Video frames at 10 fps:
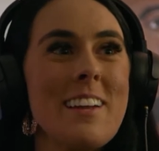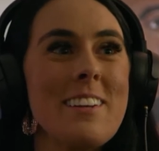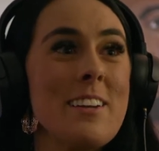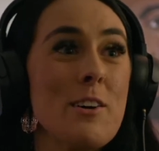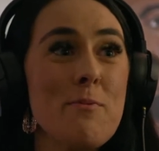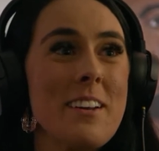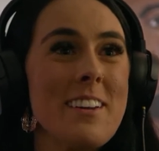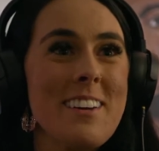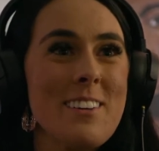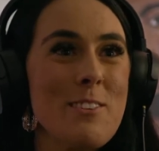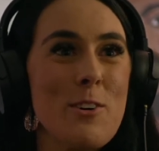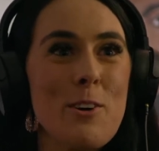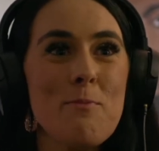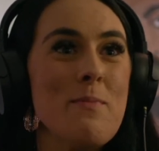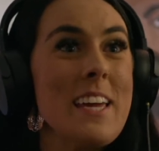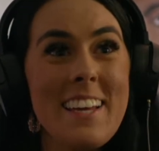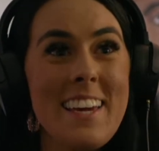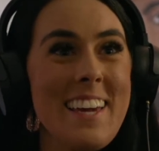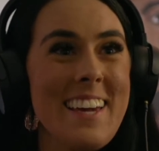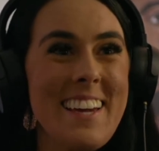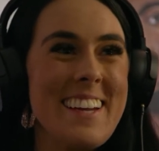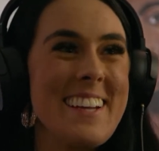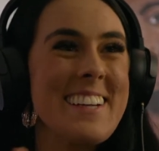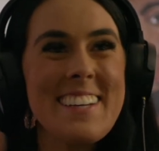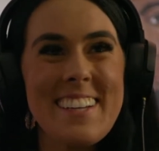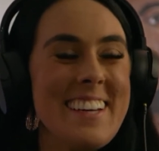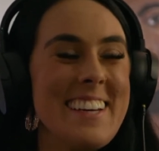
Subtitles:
ended up at a meeting, and